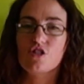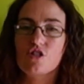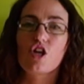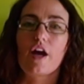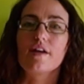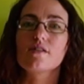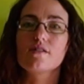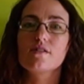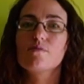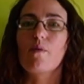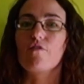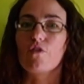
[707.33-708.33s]
chases is
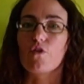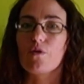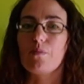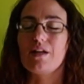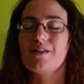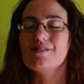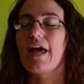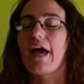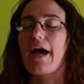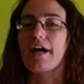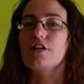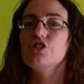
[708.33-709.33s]
my verb, it is the
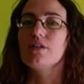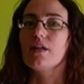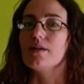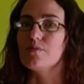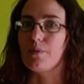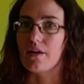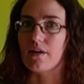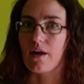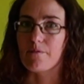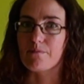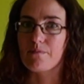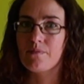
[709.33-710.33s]
action that is being
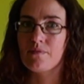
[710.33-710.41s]
done.